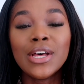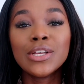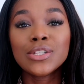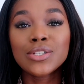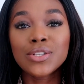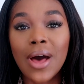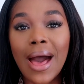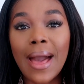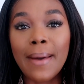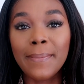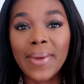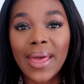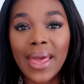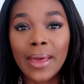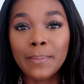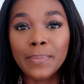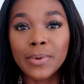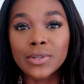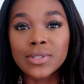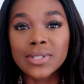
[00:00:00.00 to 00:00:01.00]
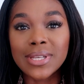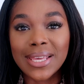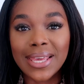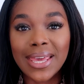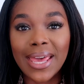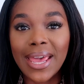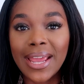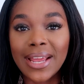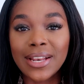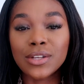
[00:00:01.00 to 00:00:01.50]
so I'm able to
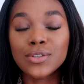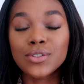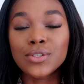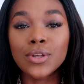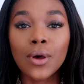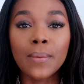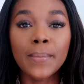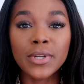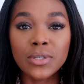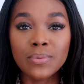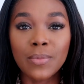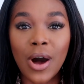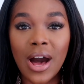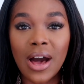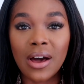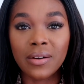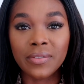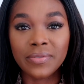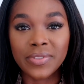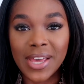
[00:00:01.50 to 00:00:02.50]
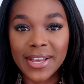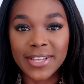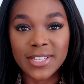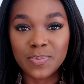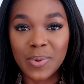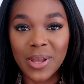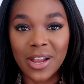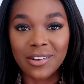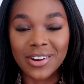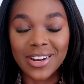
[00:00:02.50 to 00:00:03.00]
gain so much more out of the
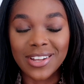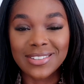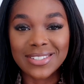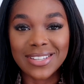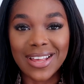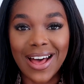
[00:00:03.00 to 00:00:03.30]
experience.